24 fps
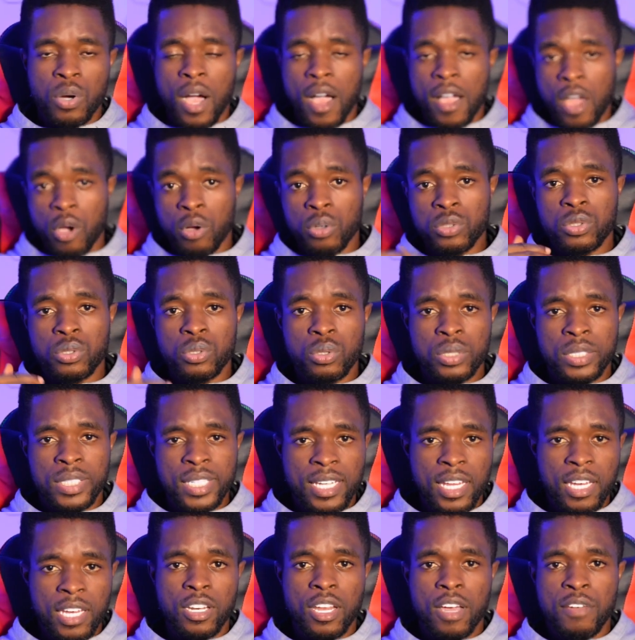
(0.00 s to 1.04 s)
I also did
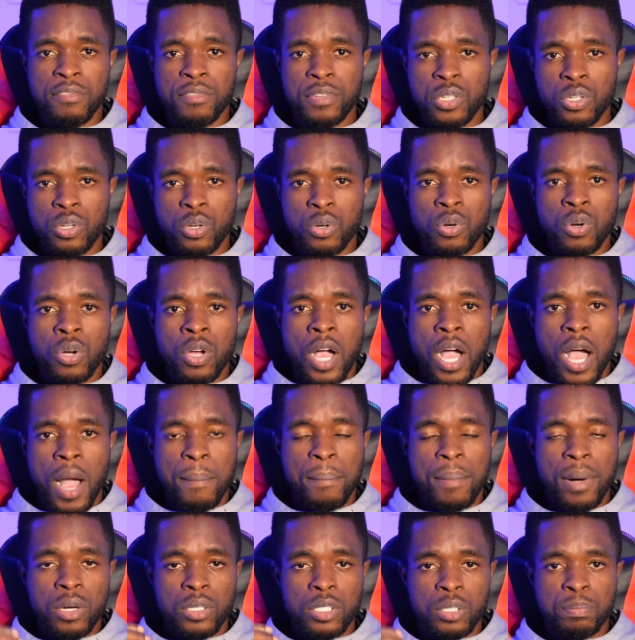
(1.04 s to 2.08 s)
another video
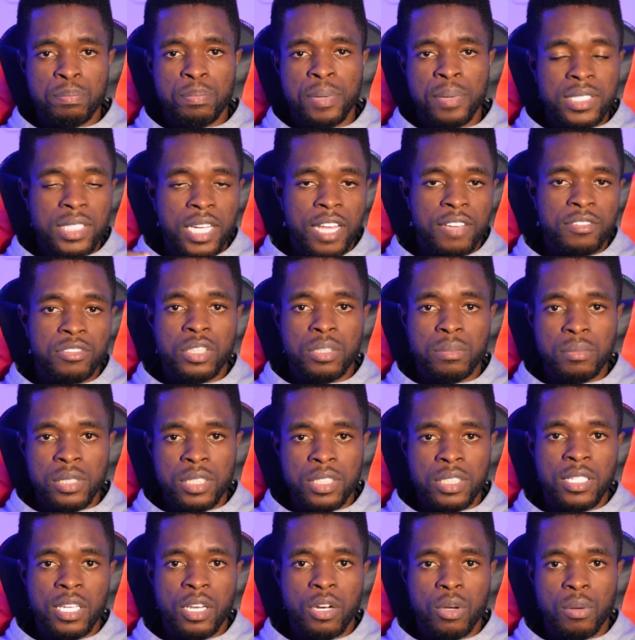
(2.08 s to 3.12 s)
about best live streaming
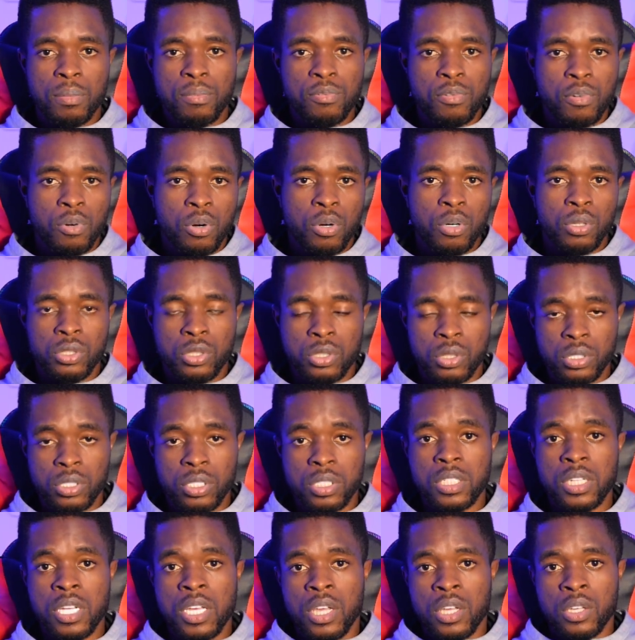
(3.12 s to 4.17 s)
setup for
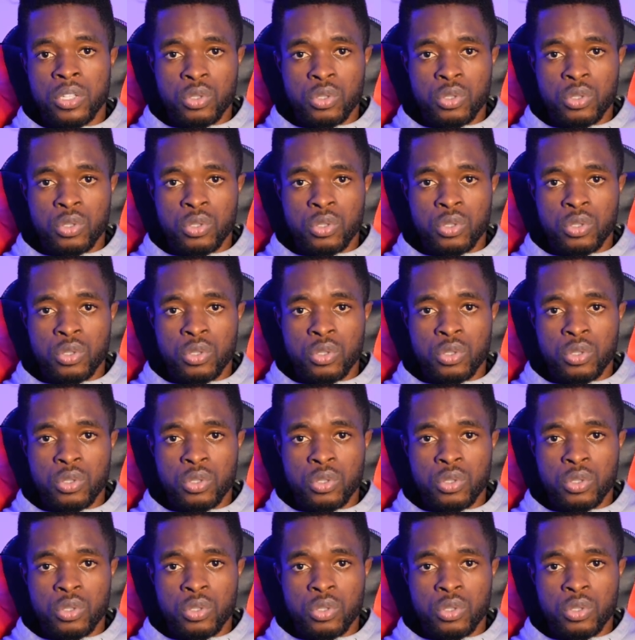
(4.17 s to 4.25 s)
churches.